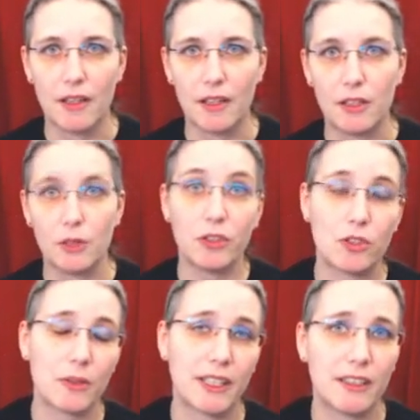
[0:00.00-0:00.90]
the
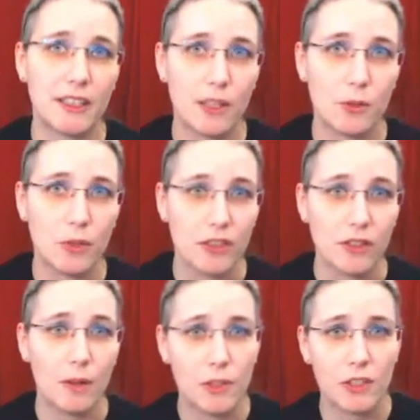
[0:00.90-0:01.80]
usage tracking that I do is
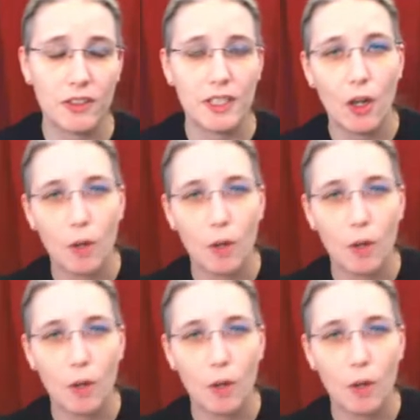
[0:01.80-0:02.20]
obviously